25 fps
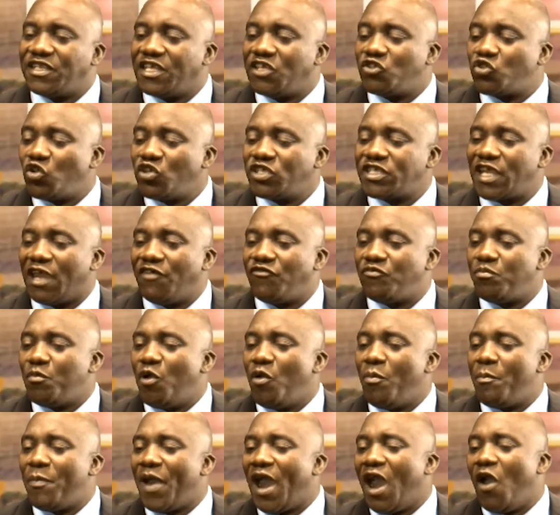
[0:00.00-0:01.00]
they don't have
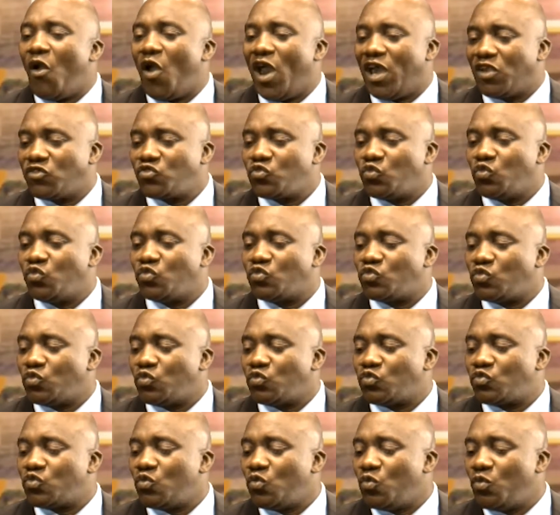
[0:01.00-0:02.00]
more power
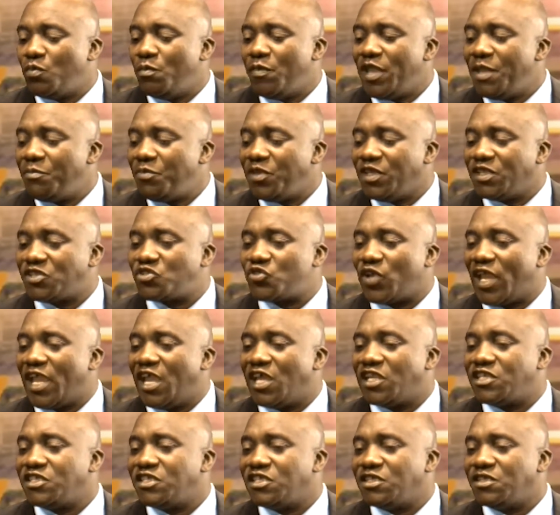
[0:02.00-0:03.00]
to maybe try
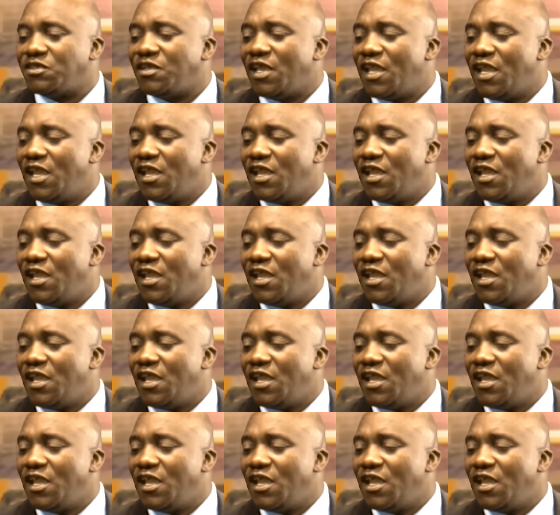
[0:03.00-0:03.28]
and